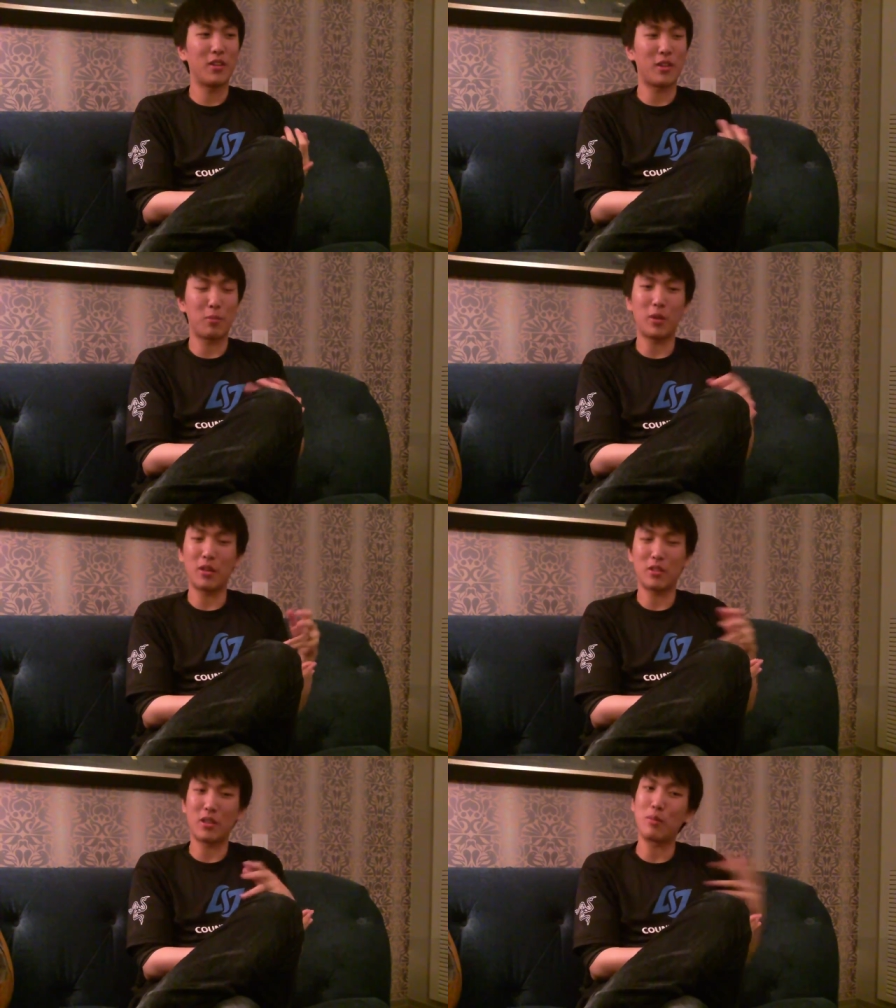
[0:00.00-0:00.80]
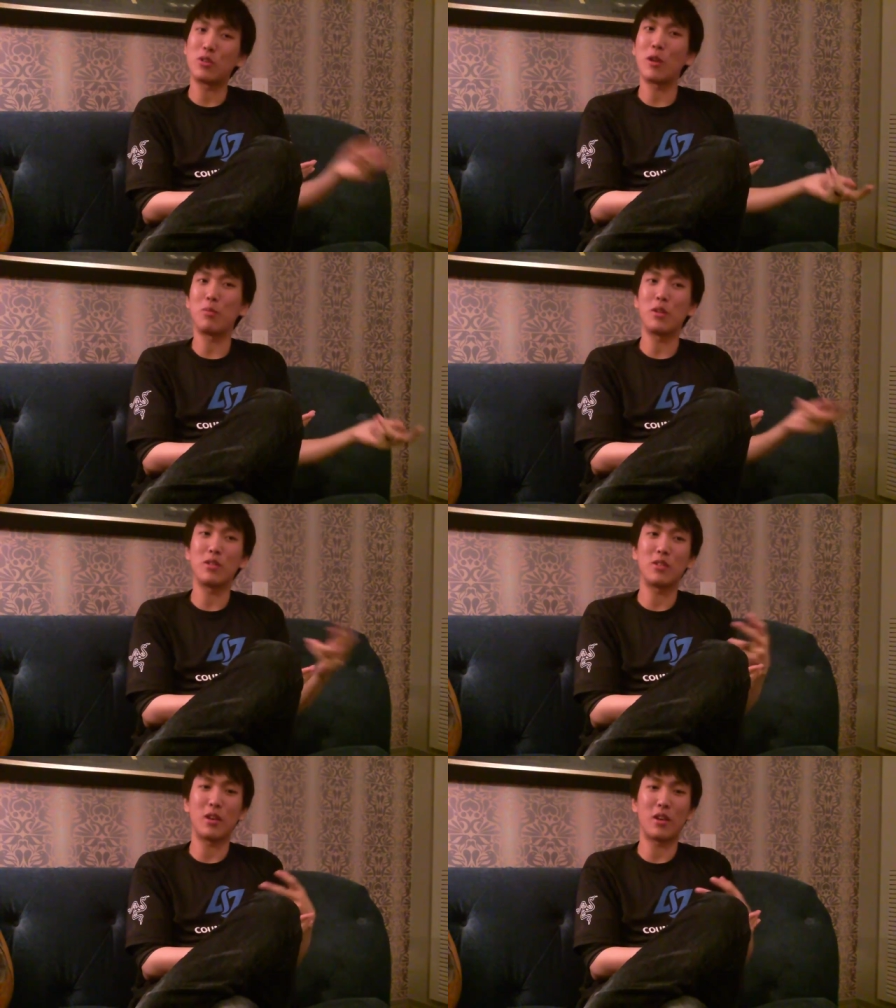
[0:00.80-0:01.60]
They play the same
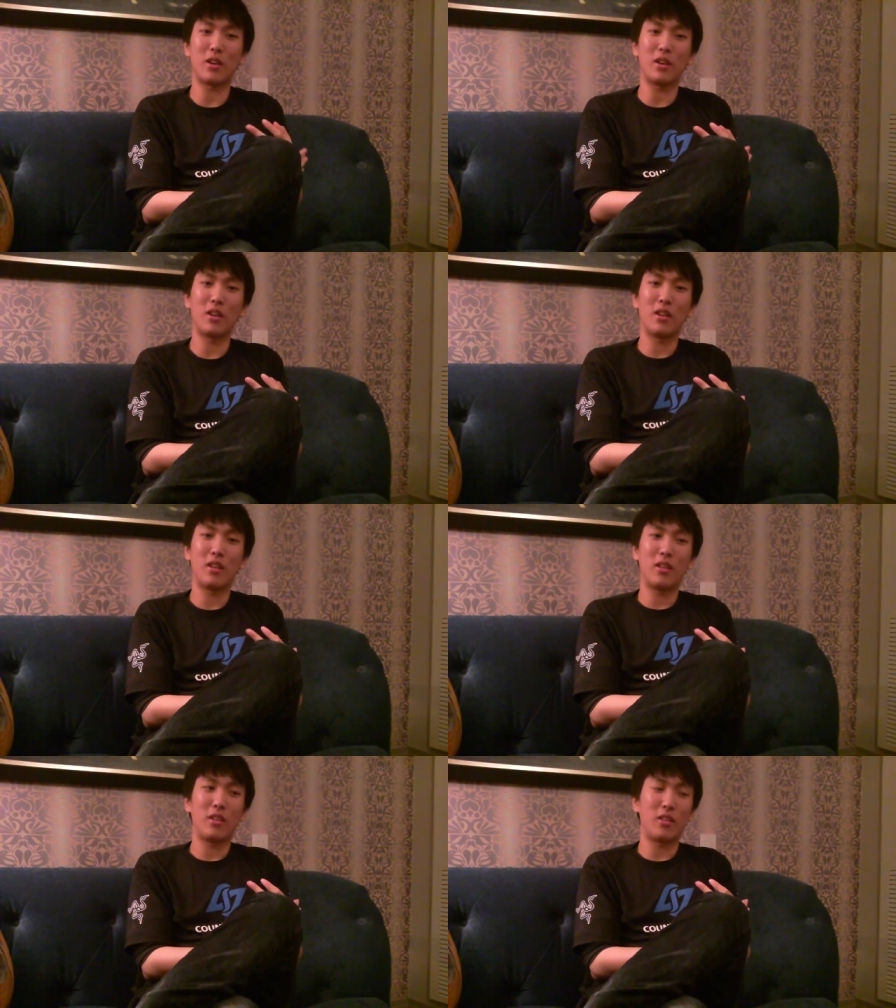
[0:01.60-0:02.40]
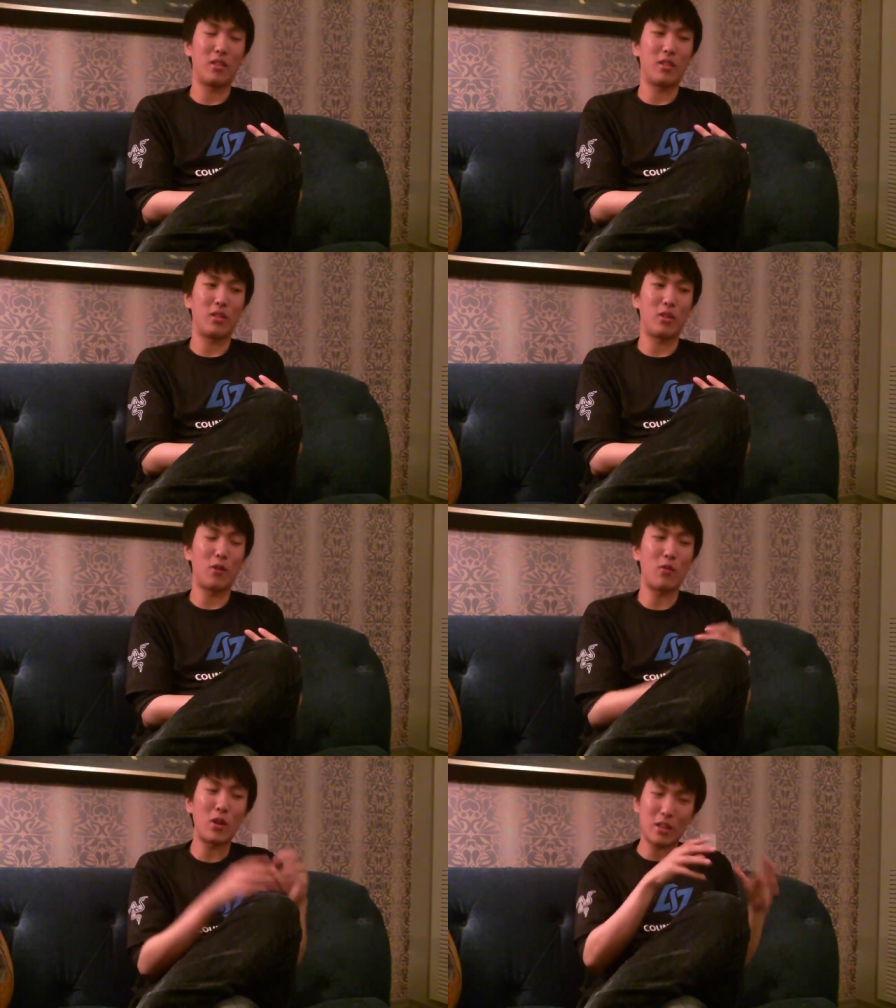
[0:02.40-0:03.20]
champions. They're
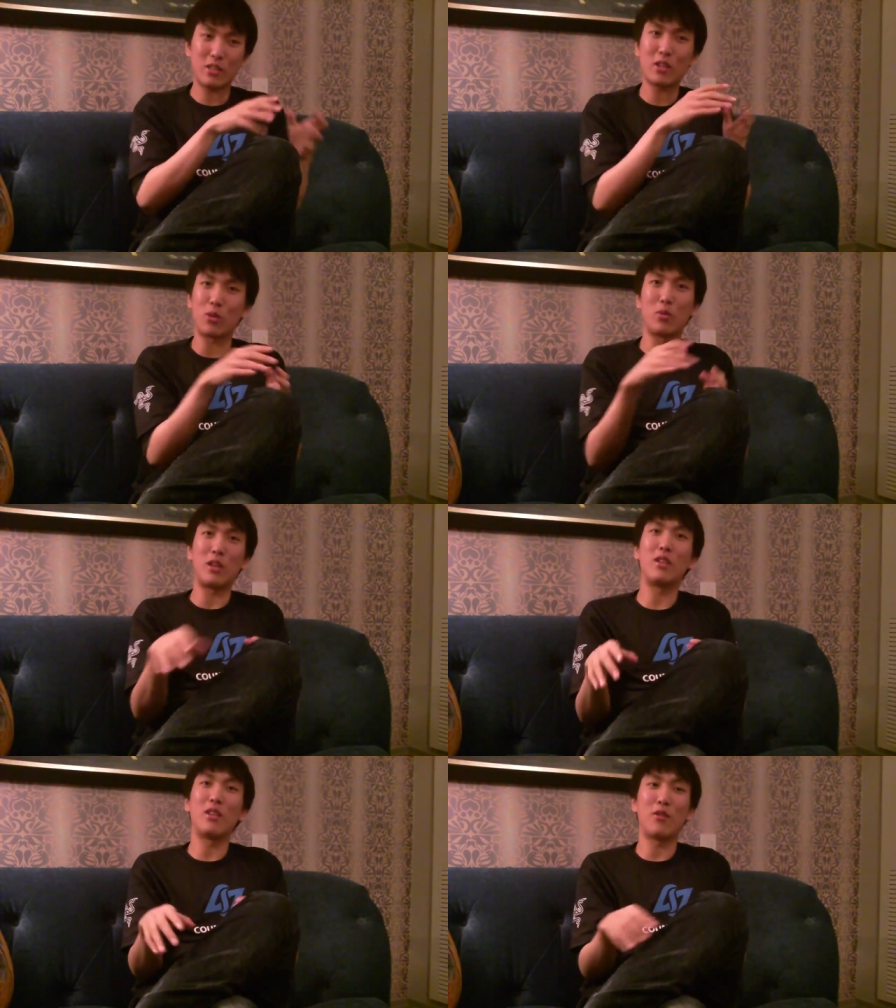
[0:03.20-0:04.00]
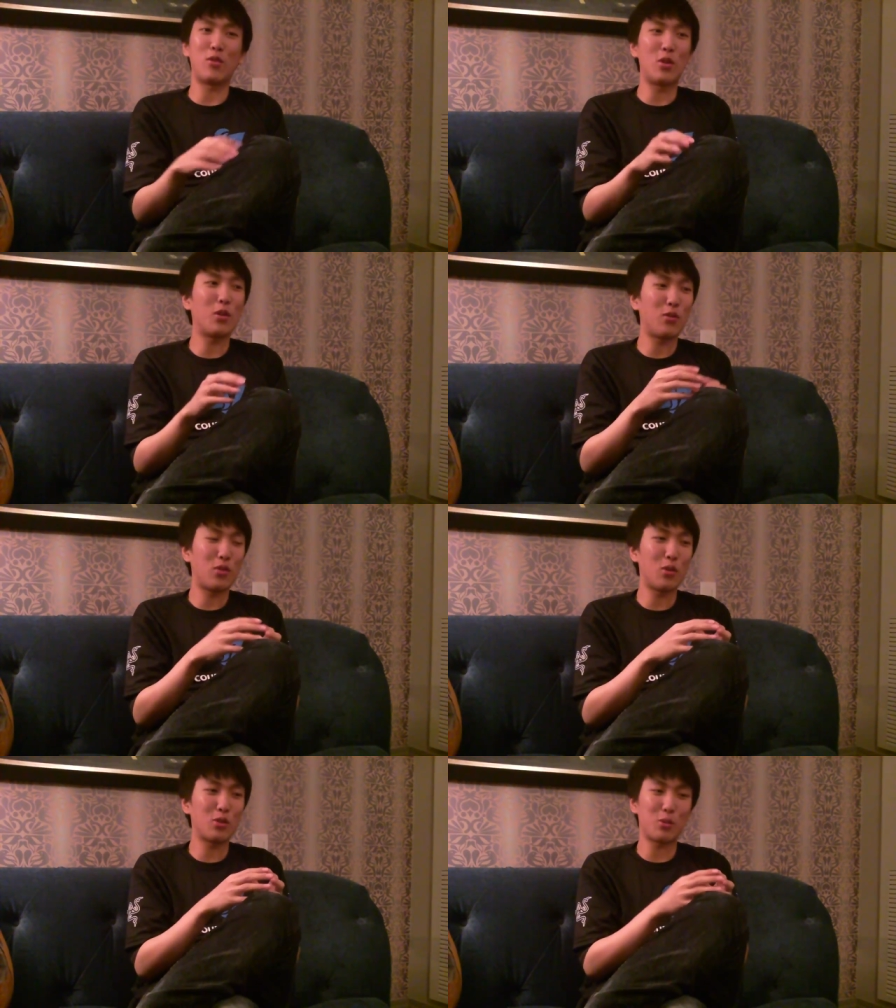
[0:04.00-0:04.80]
very easy to read. If you know
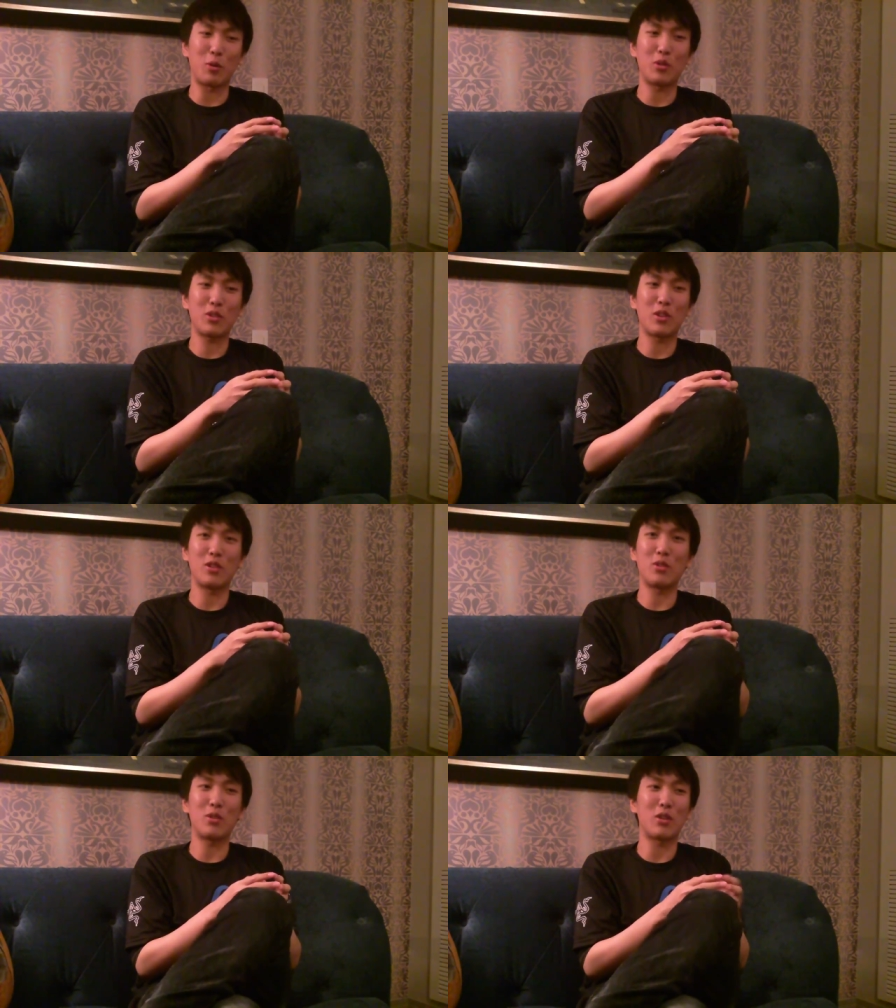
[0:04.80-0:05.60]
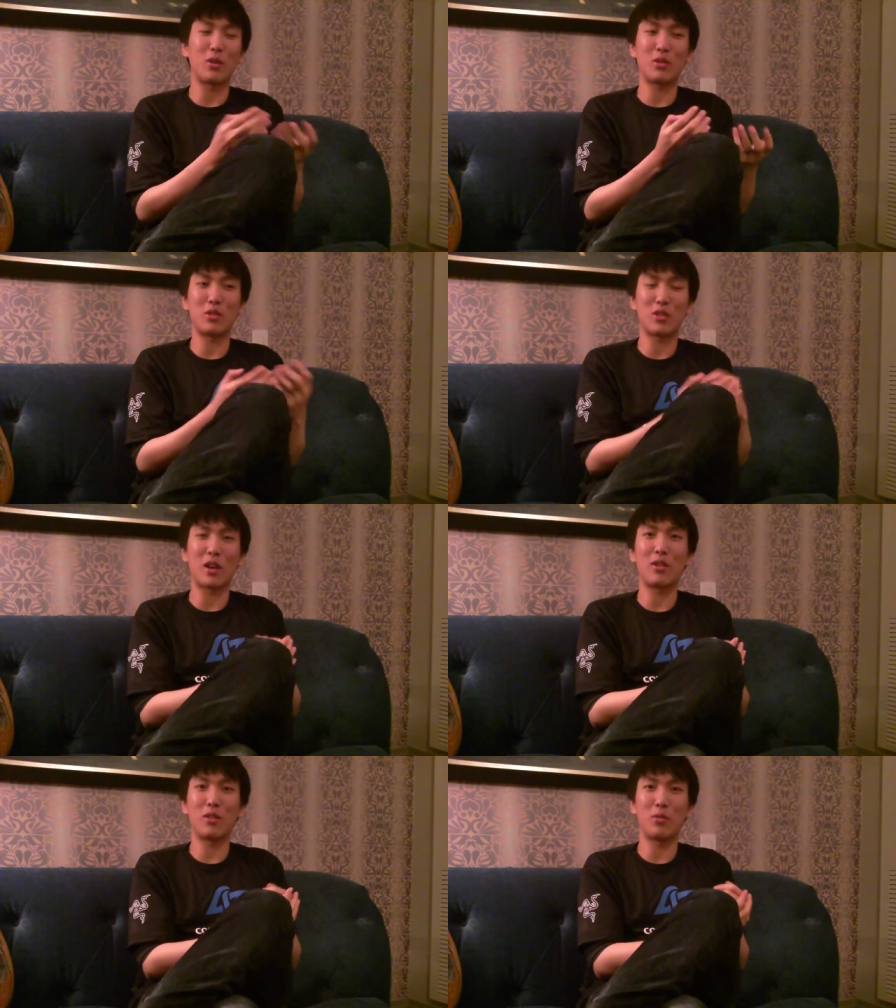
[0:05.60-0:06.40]
what your opponent's going to do, you can always just
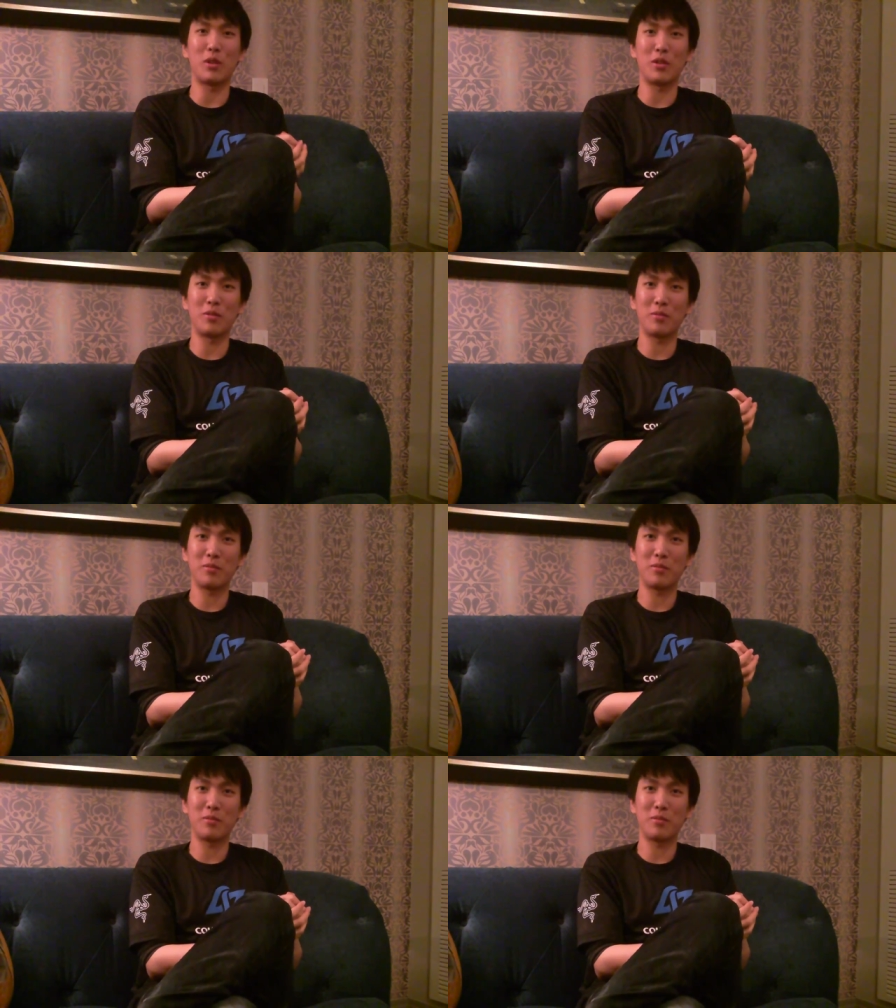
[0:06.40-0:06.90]
counter and win.